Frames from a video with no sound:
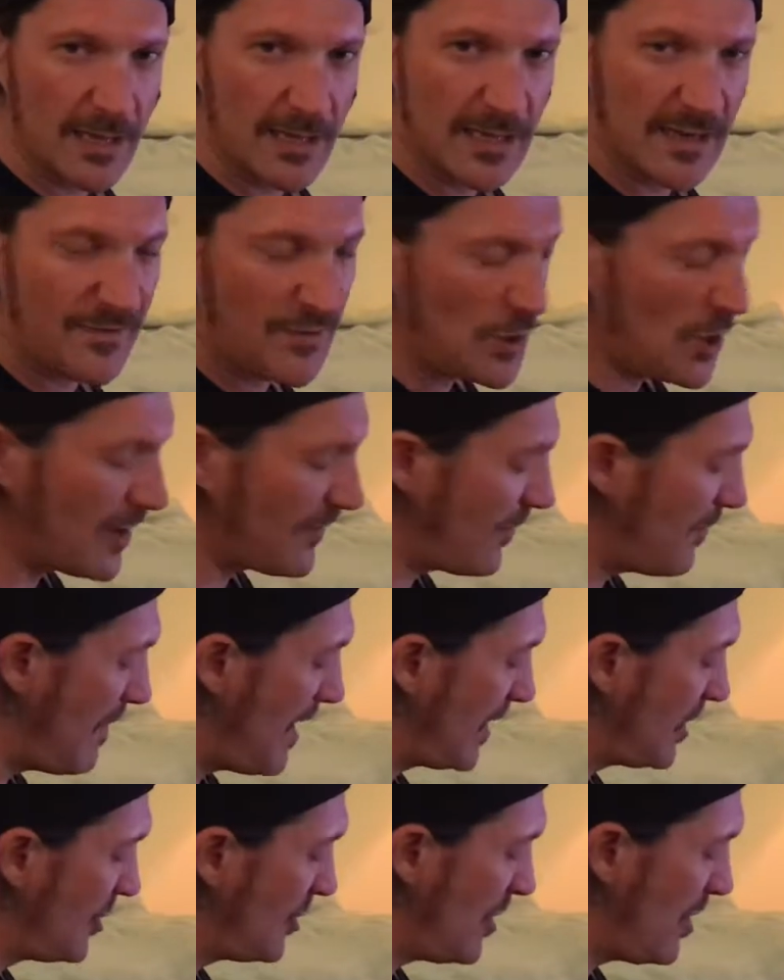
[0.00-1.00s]
If you don't have a
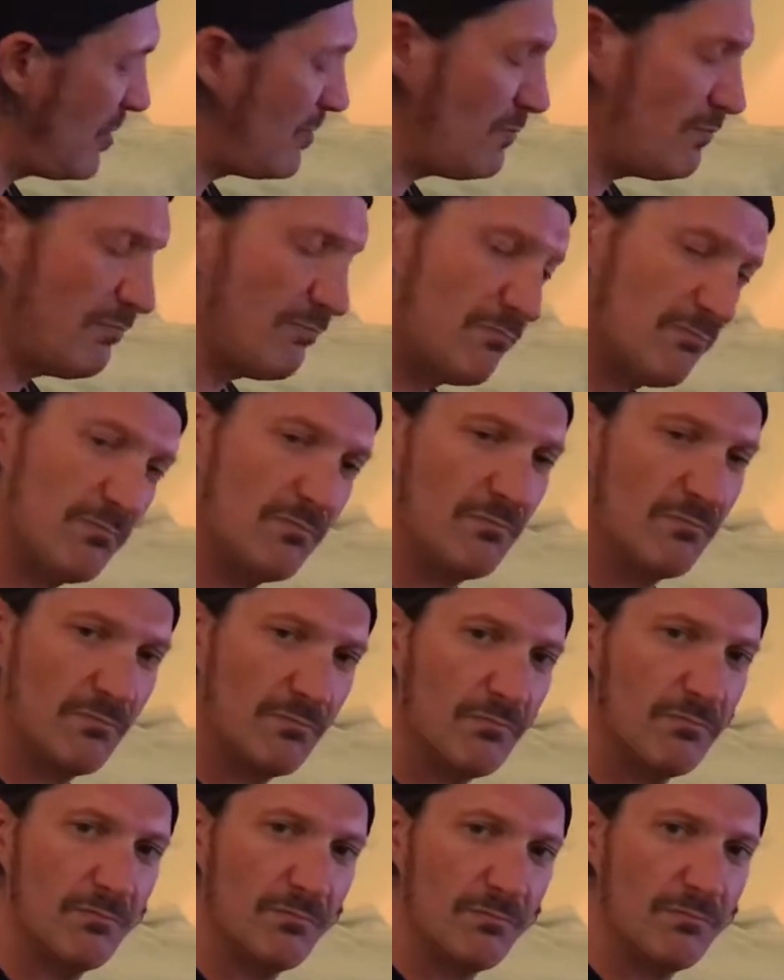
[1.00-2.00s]
metronome,
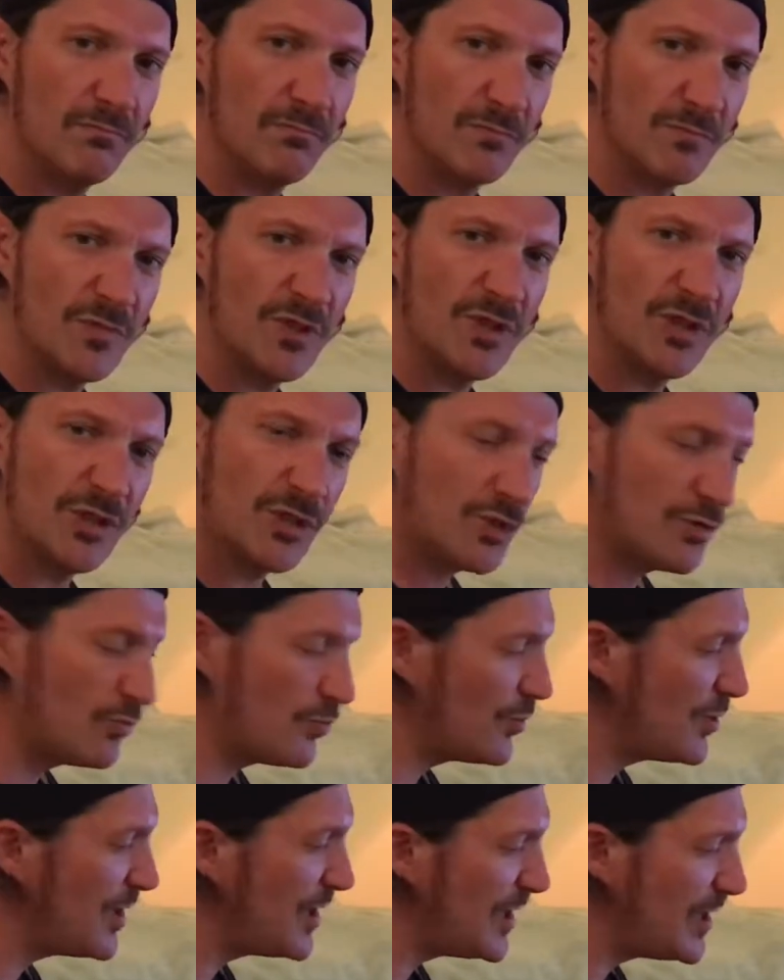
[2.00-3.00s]
just
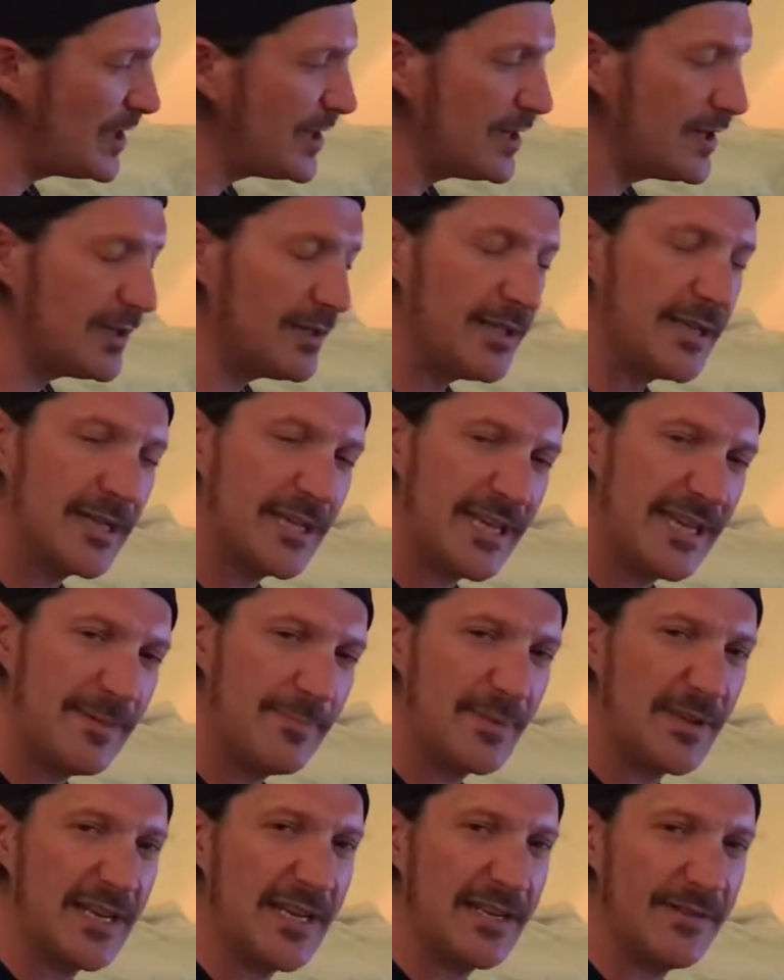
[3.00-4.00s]
really
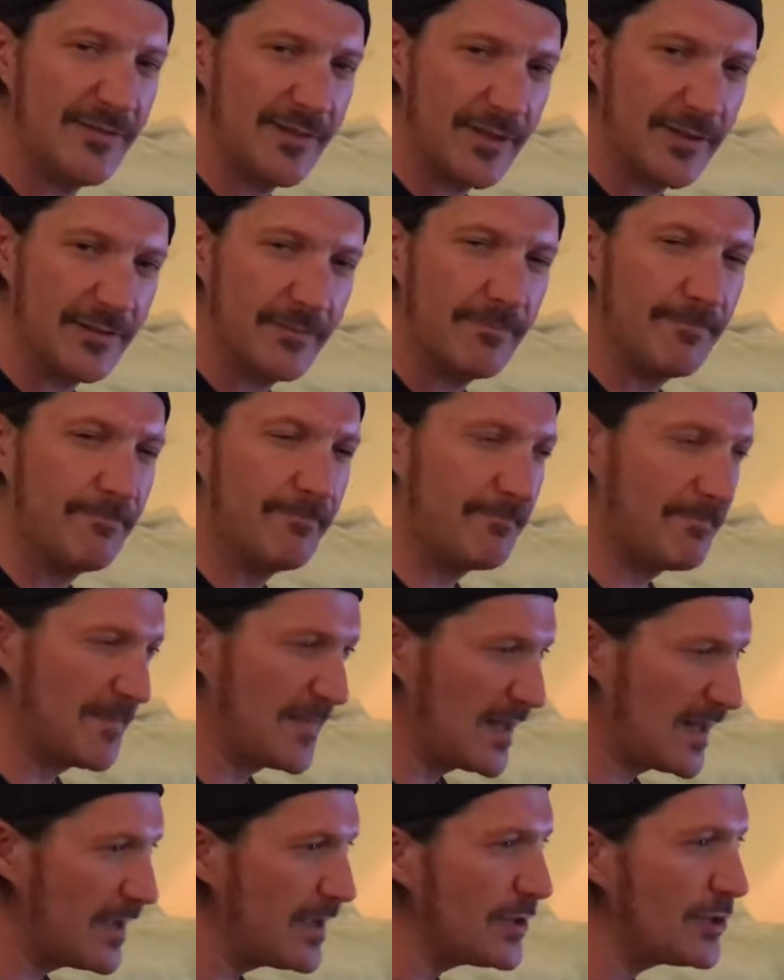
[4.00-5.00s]
keep it even.
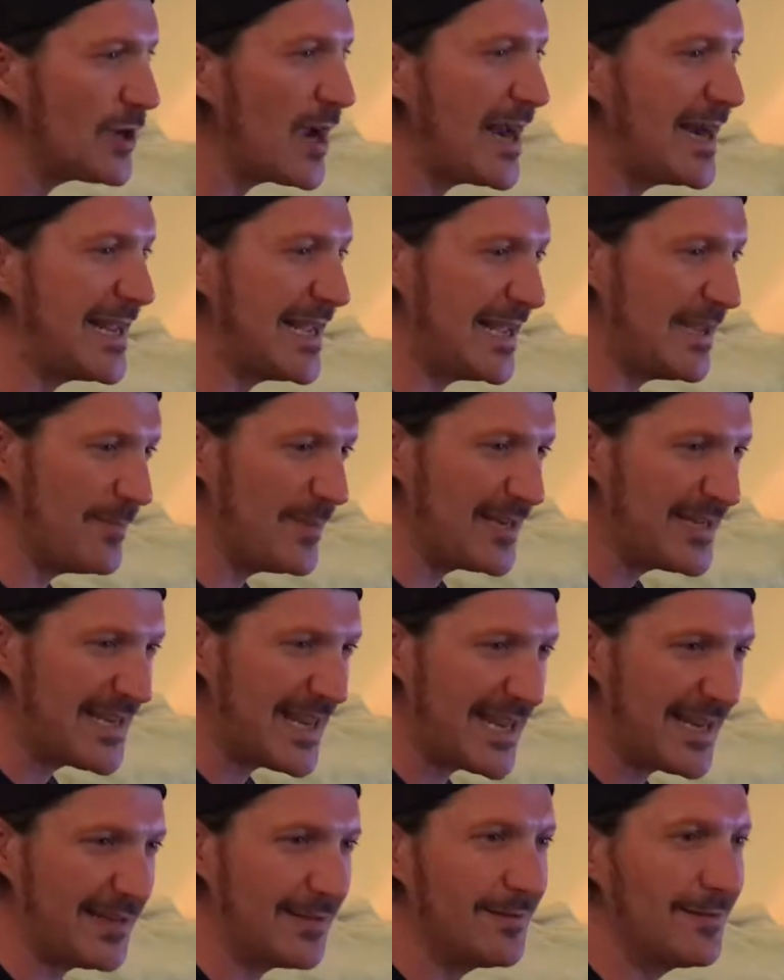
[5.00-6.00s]
Try to
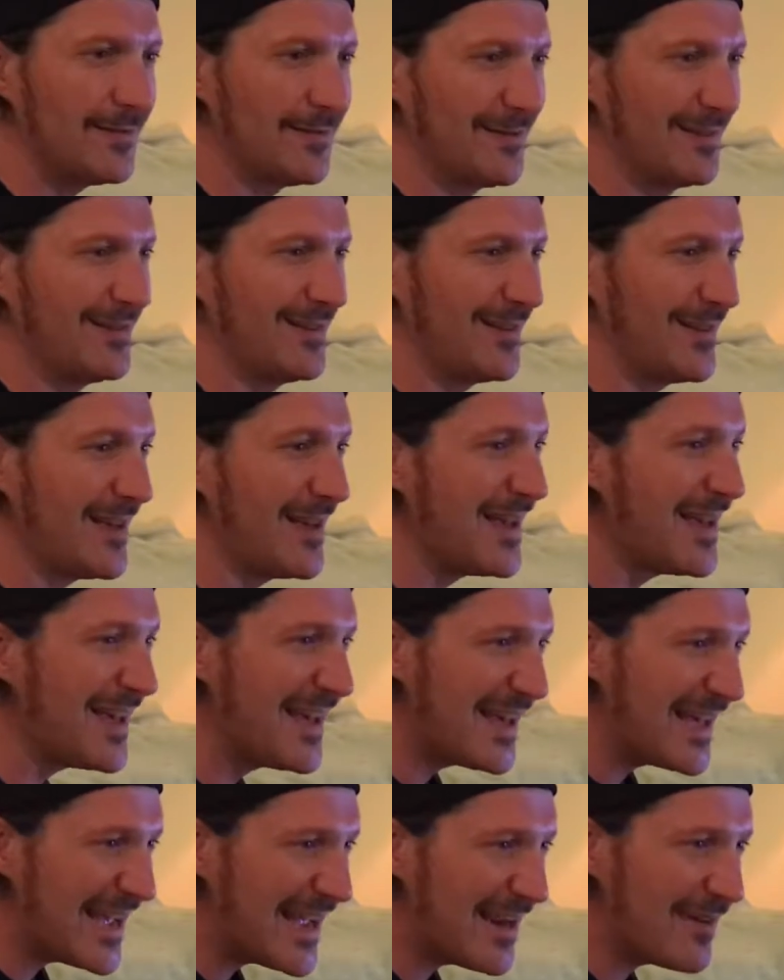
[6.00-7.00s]
imitate
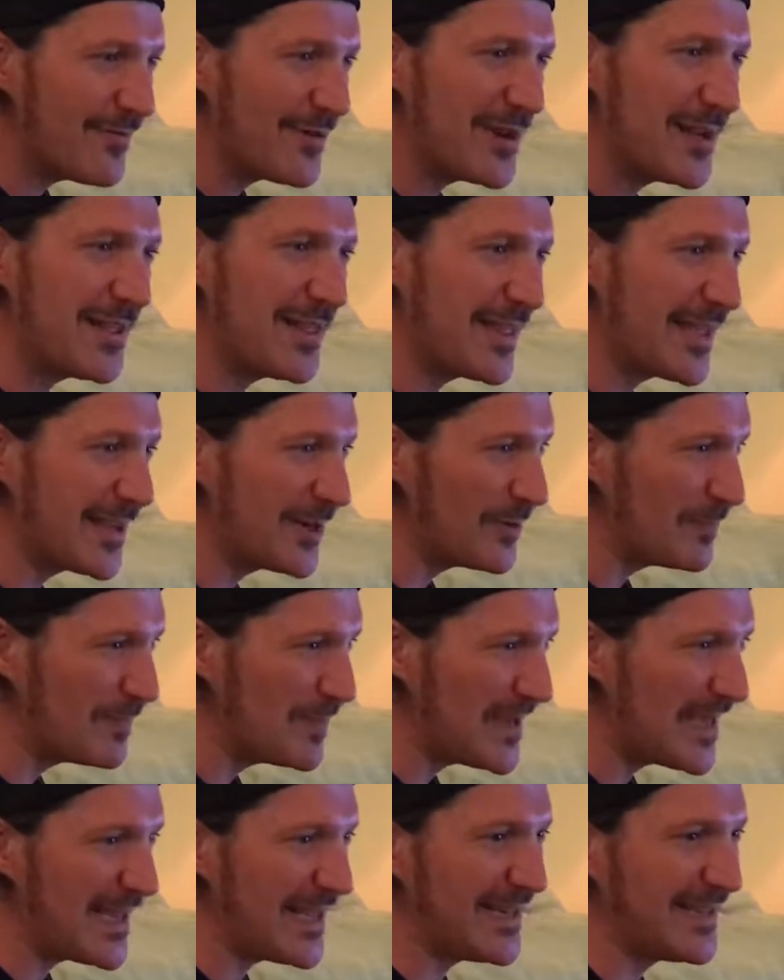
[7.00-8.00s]
every little
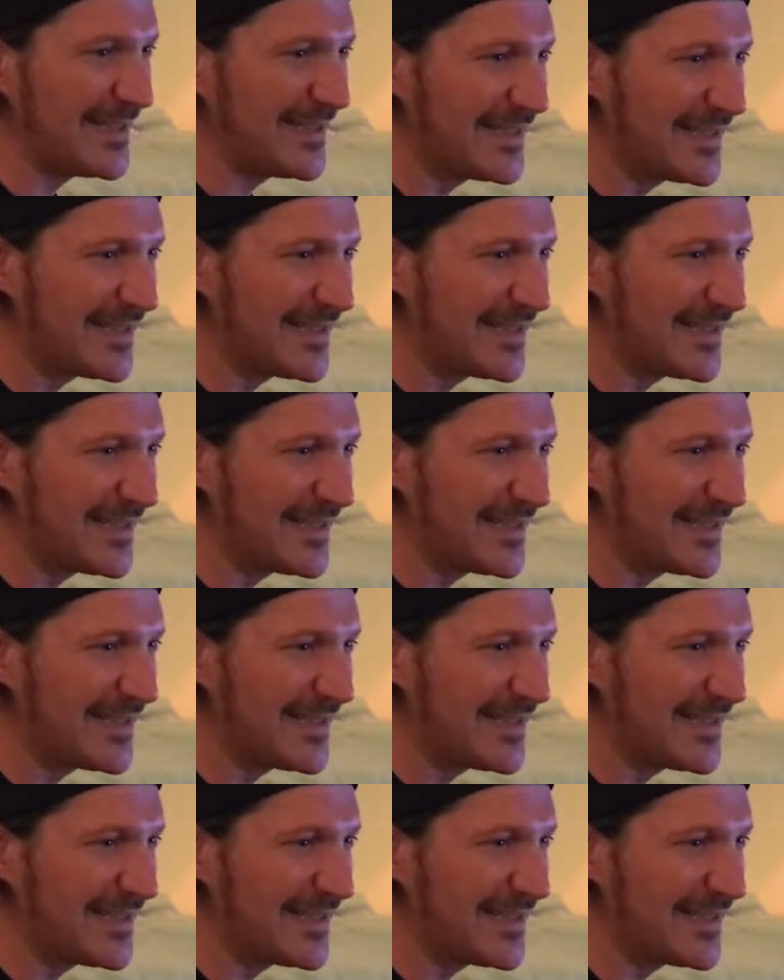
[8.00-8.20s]
bit,